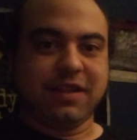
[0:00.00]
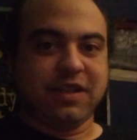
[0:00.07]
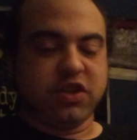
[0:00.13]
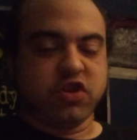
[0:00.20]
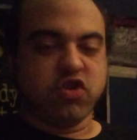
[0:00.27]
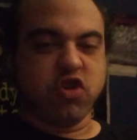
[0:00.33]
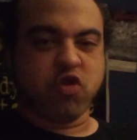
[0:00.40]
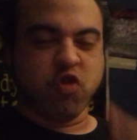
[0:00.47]

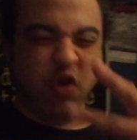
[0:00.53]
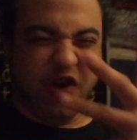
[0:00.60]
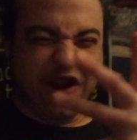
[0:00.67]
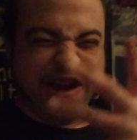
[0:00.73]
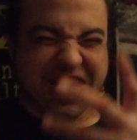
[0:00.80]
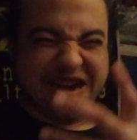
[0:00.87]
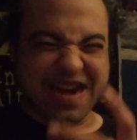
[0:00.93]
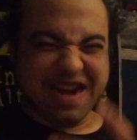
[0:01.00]
The
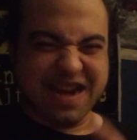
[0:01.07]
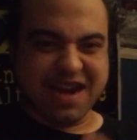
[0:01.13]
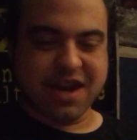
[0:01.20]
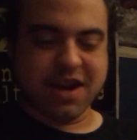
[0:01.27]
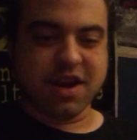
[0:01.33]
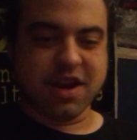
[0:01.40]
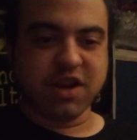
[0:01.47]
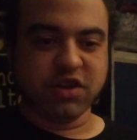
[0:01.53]
greed
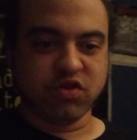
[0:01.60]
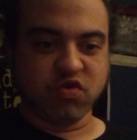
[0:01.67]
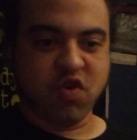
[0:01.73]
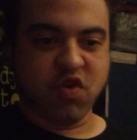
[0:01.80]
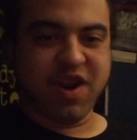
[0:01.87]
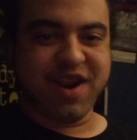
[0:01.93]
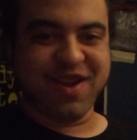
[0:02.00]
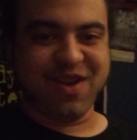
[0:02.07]
is real.